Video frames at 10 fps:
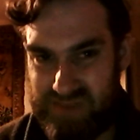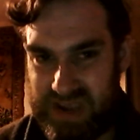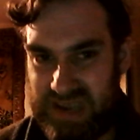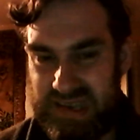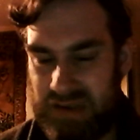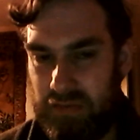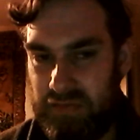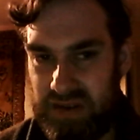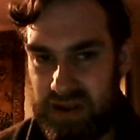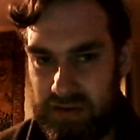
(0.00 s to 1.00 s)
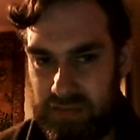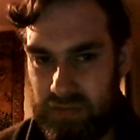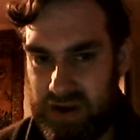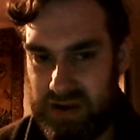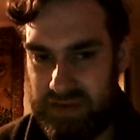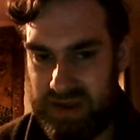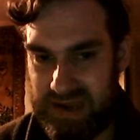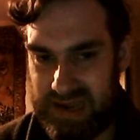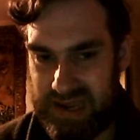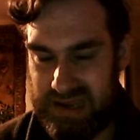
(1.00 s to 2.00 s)
it's sort of noteworthy
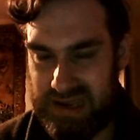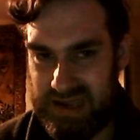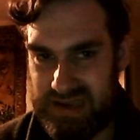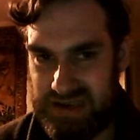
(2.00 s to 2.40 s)
again that